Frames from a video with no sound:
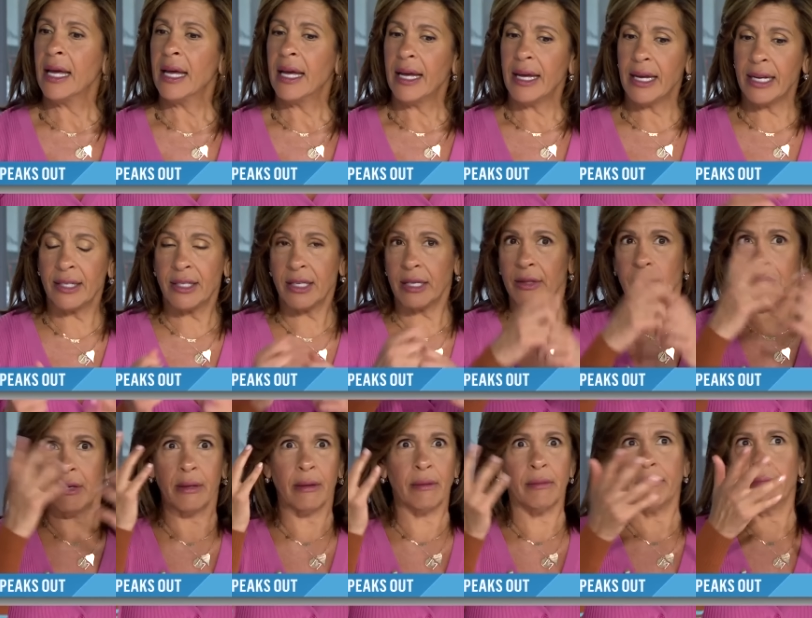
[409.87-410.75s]
into
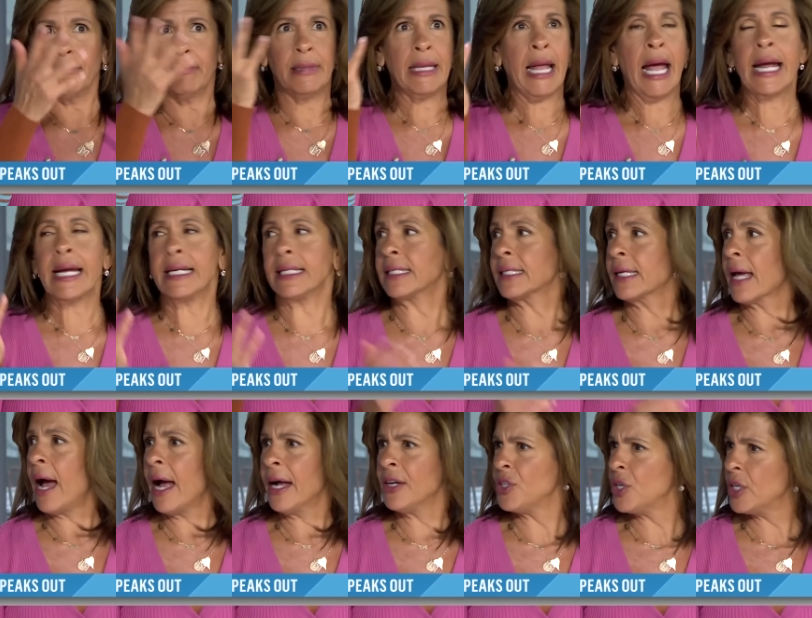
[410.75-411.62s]
the night
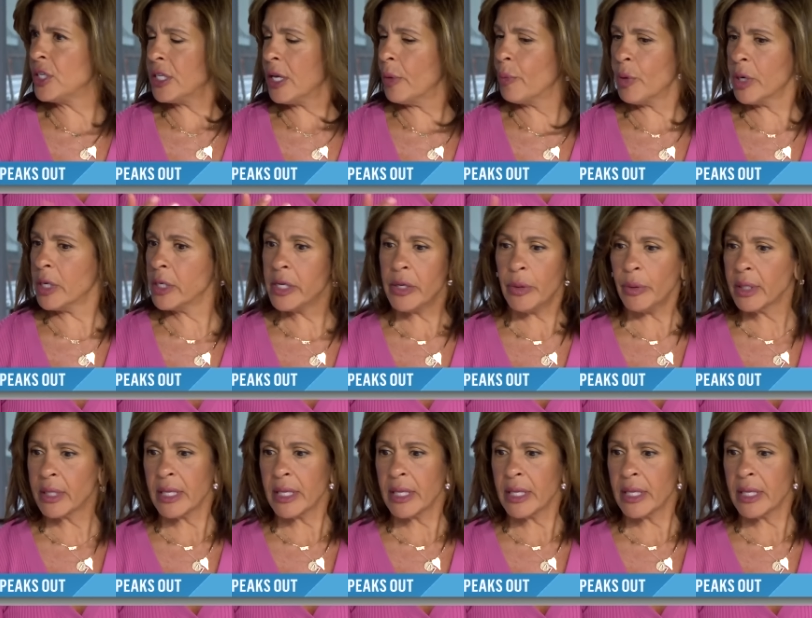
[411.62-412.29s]
sky, and she said, what are you doing?